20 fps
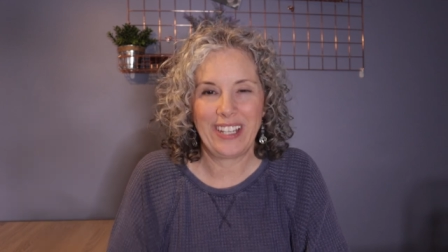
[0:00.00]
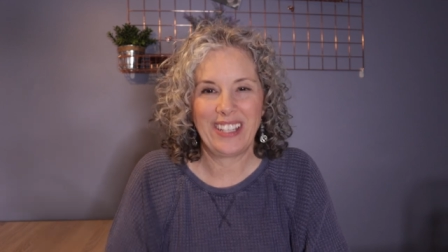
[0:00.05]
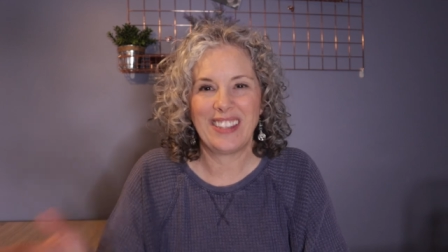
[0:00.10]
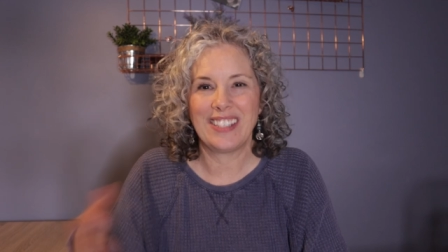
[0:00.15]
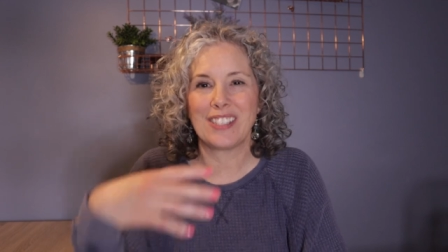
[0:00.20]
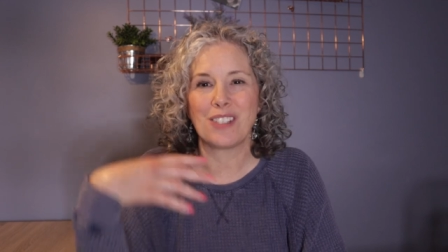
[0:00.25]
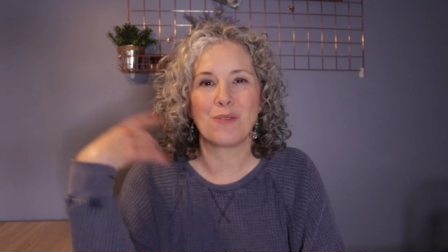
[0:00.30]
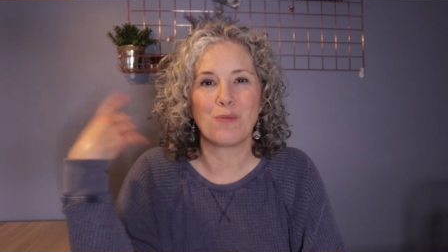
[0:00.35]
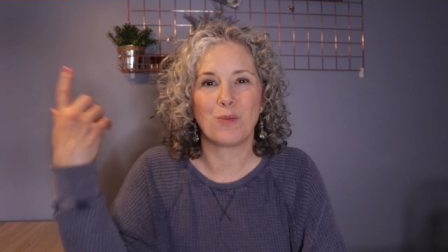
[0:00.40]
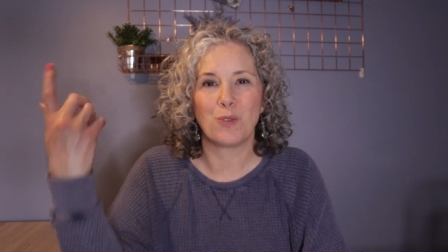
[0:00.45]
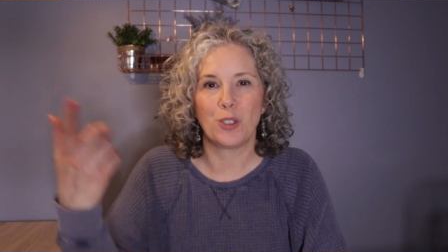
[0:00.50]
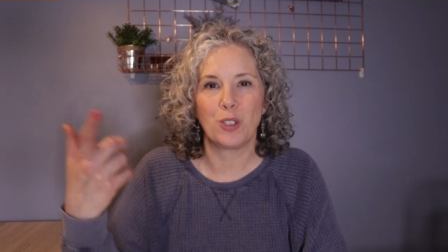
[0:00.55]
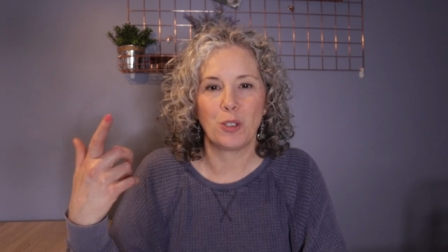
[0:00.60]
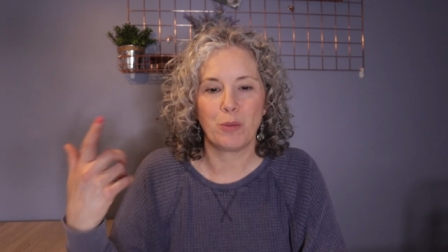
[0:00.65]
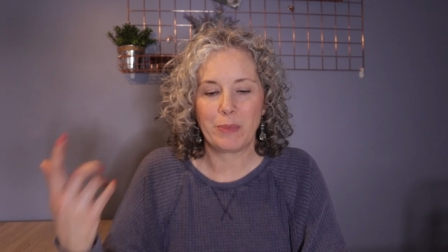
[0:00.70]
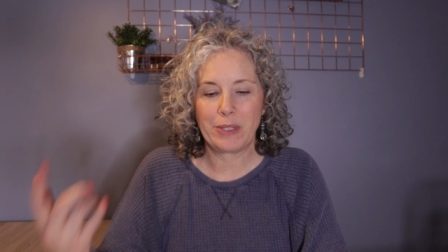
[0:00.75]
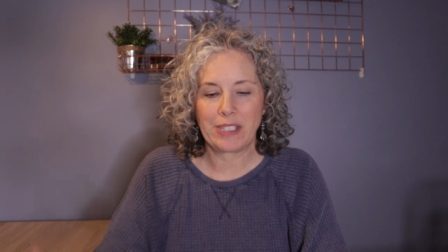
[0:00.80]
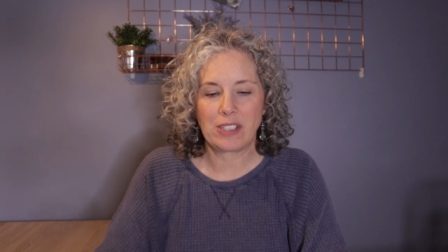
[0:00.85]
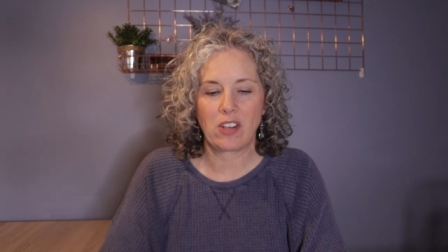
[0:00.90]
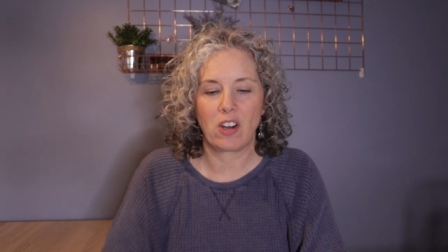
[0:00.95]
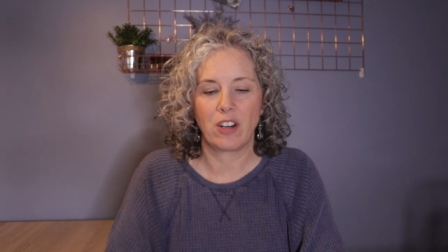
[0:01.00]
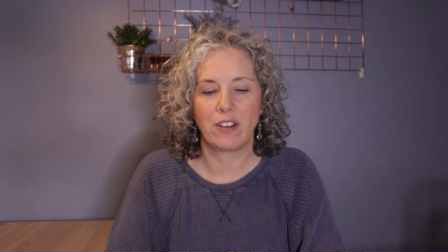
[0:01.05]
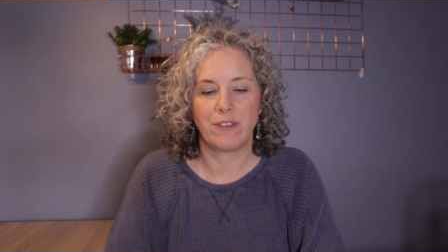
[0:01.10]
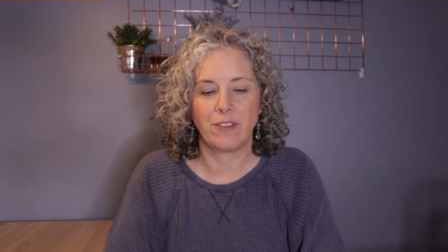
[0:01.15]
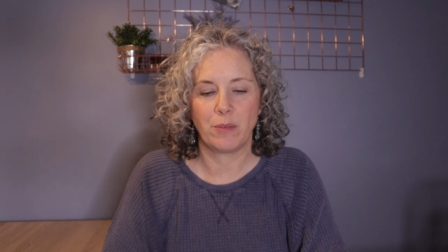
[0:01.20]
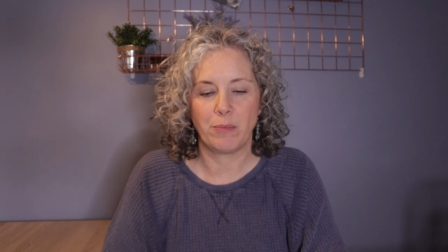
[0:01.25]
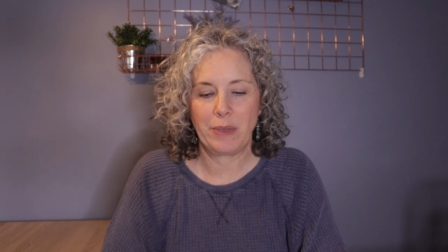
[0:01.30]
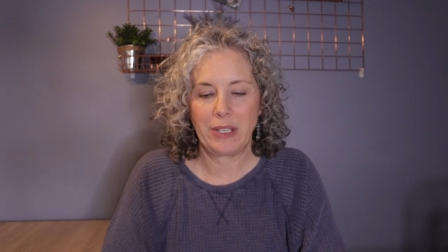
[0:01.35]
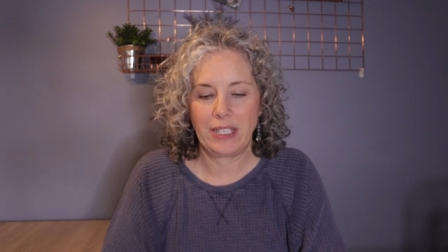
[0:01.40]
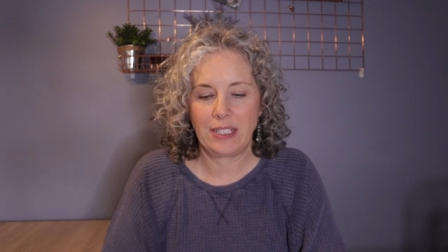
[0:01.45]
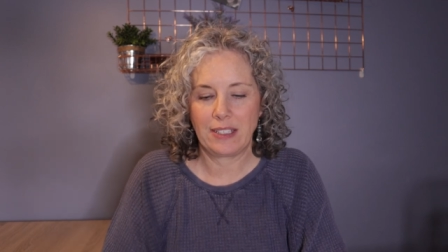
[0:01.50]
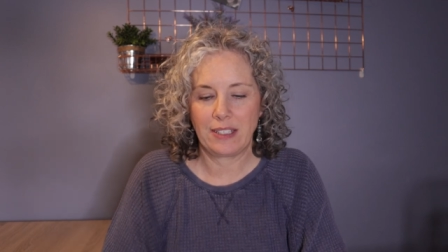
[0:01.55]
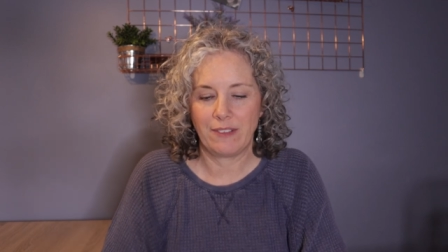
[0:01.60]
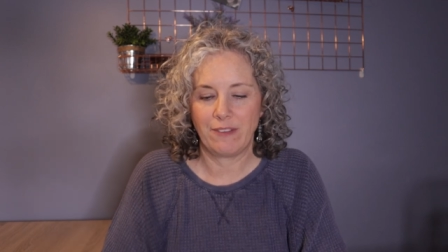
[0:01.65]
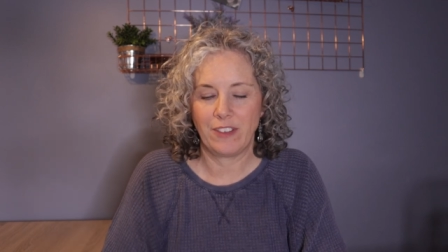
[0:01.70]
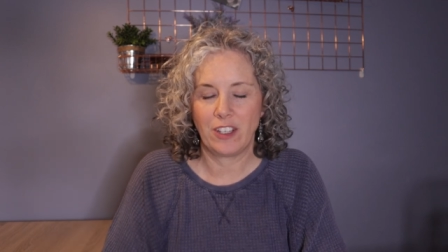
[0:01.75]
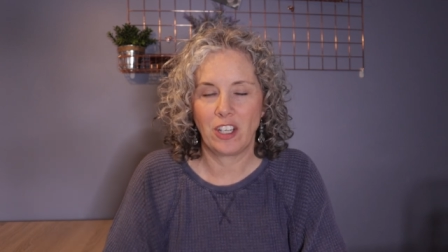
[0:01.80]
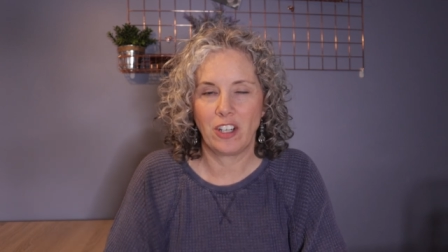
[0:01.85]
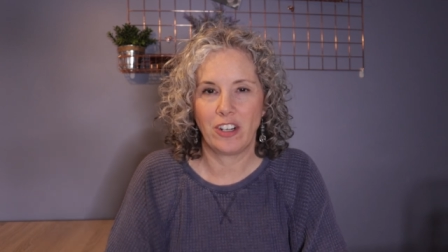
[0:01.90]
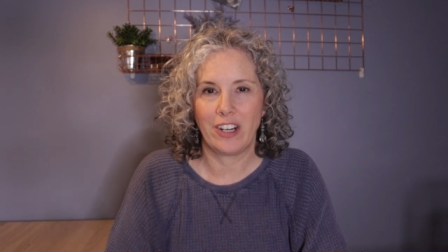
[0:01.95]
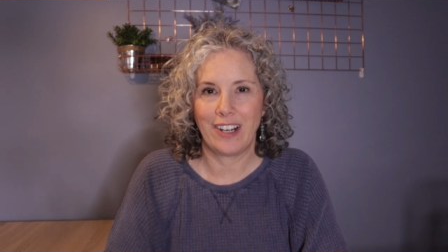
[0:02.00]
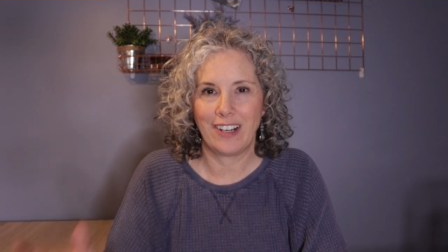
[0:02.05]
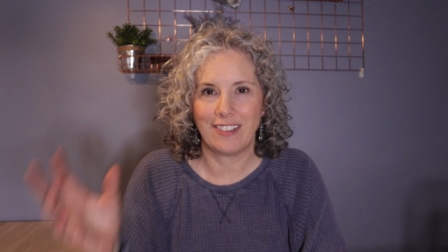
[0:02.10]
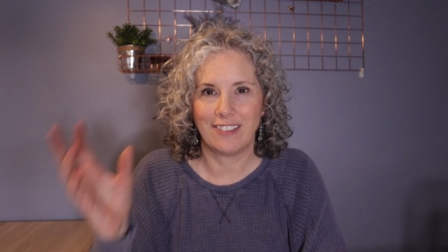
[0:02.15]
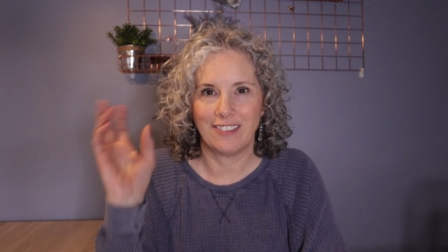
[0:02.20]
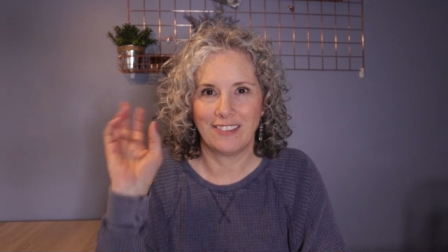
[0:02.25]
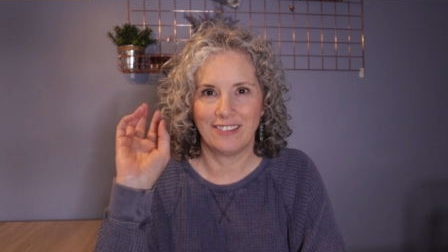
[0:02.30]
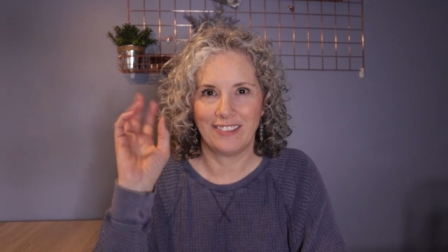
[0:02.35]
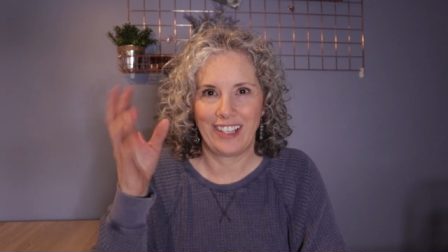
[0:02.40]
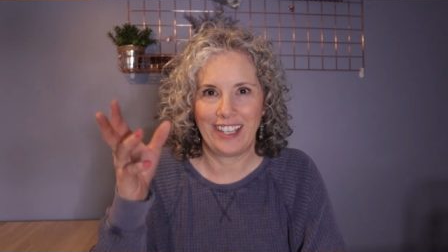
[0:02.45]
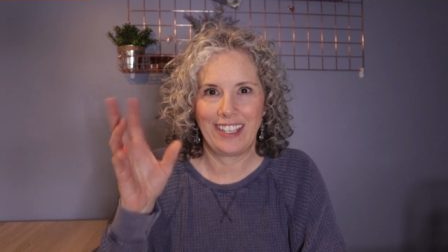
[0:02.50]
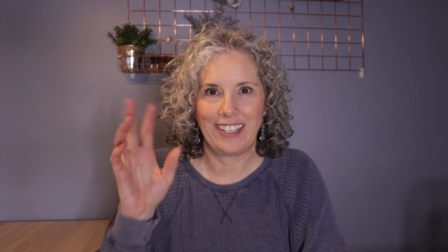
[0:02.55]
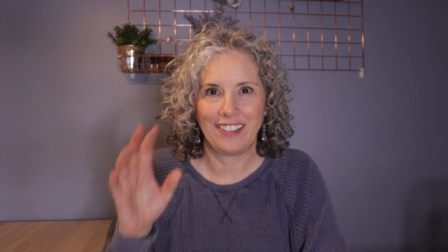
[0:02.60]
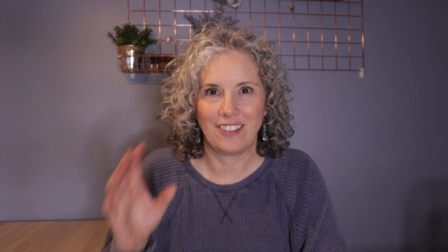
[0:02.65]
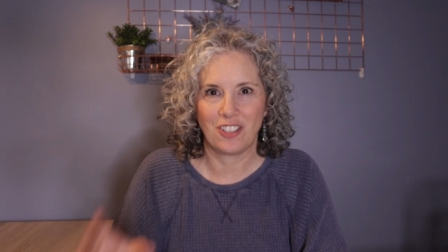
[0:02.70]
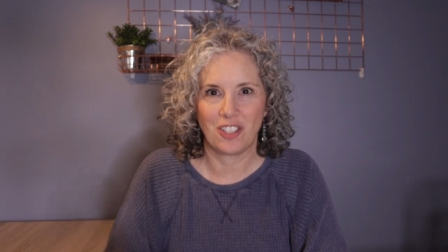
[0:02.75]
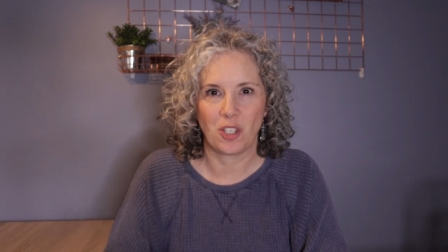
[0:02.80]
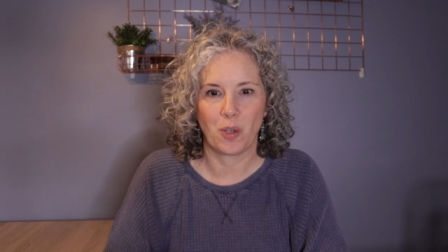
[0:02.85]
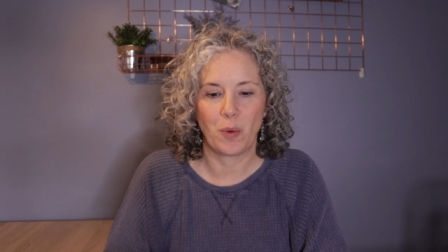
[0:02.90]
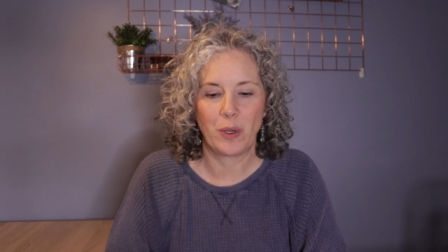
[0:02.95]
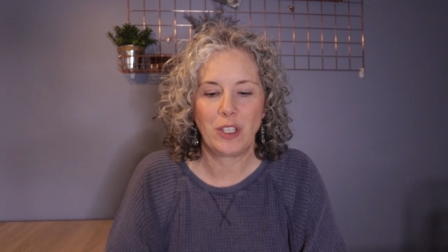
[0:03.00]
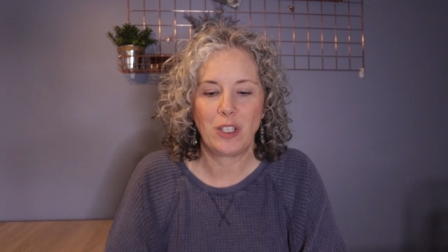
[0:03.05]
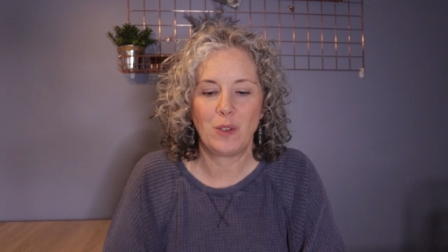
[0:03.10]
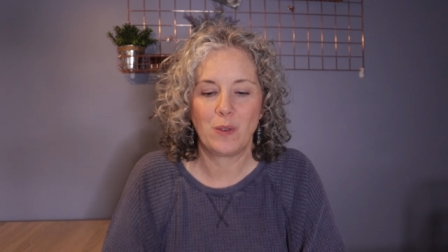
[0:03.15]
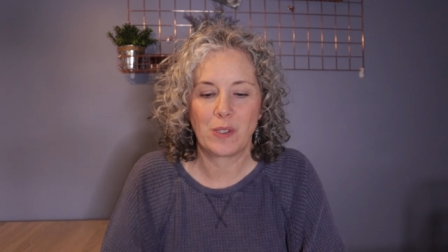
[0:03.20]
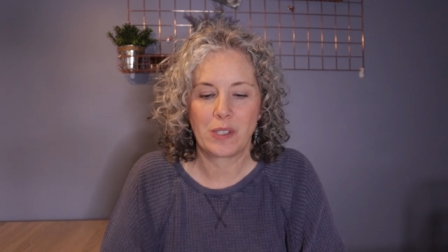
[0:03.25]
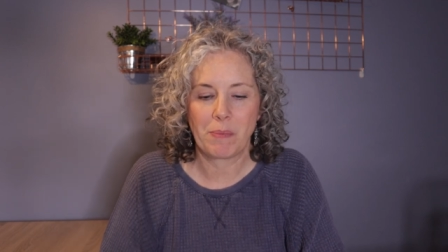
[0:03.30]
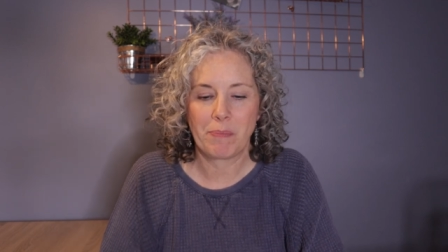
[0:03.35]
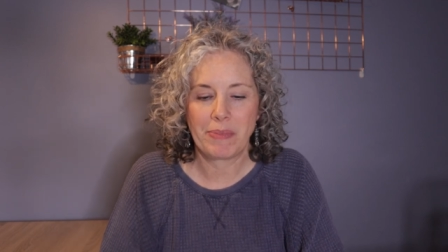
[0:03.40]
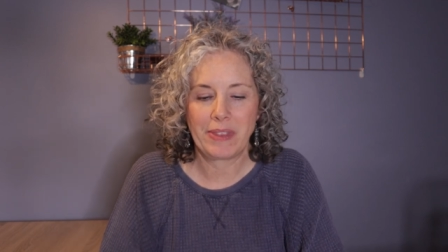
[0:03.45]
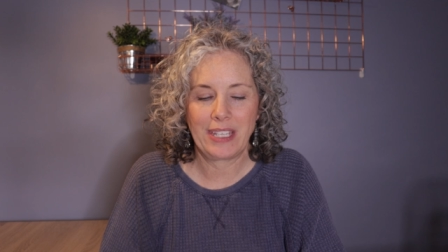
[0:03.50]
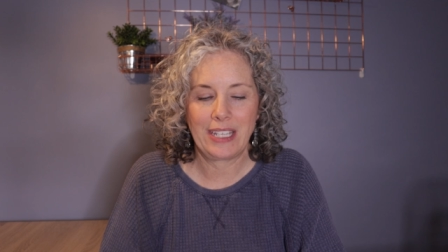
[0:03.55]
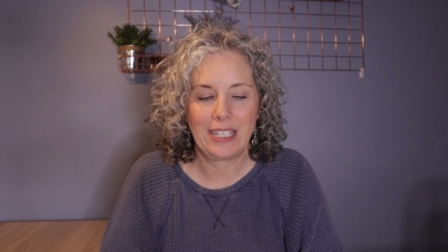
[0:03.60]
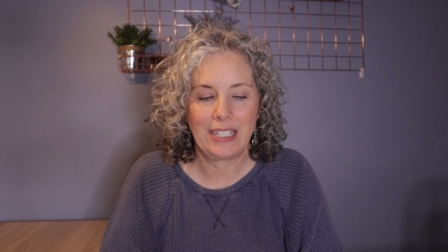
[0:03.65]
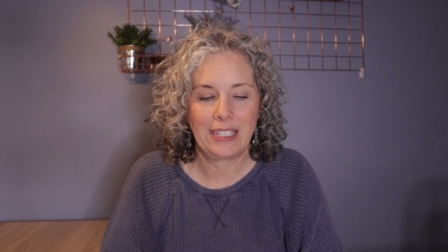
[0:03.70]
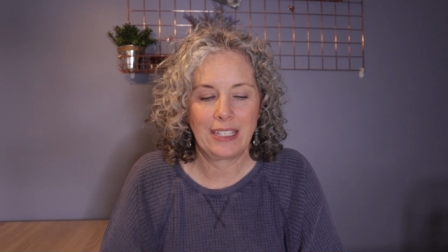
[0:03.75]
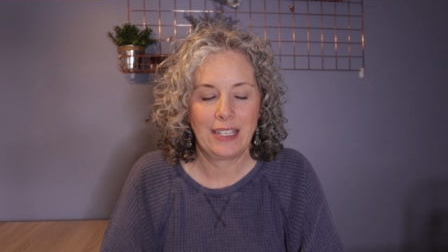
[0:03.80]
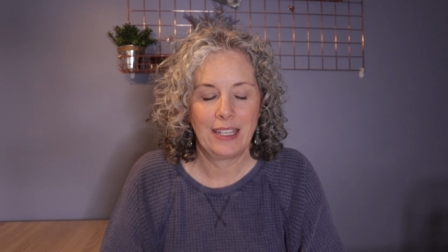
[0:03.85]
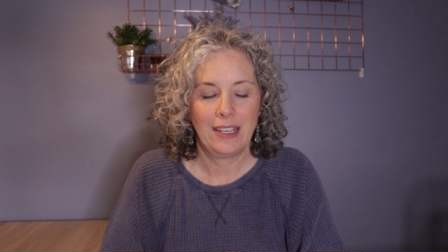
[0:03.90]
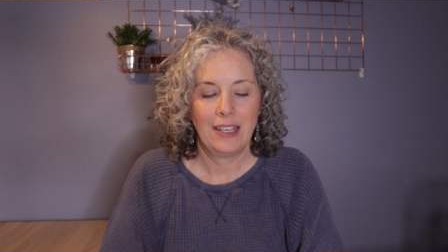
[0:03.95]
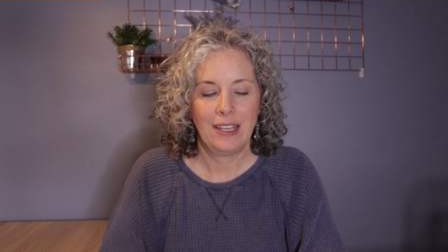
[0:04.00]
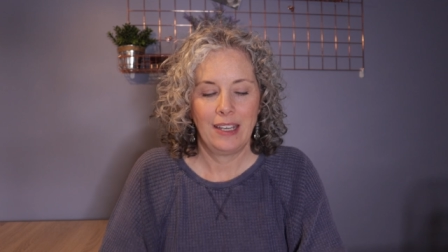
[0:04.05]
In this room, it's hard for me to figure out like showing you something.